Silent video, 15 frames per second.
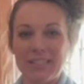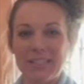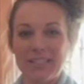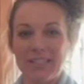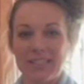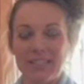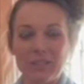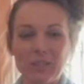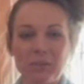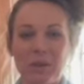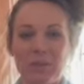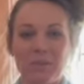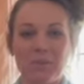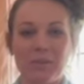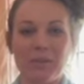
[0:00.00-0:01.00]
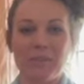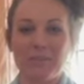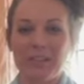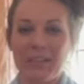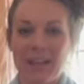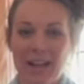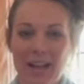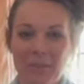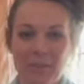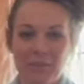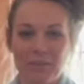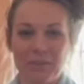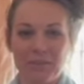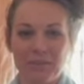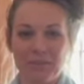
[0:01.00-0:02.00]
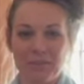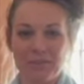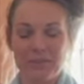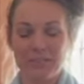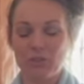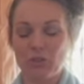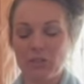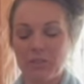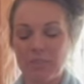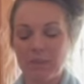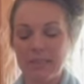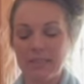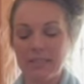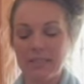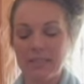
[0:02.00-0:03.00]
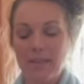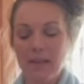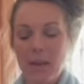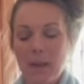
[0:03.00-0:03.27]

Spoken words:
I think I just grabbed whatever they had or whatever was cheapest.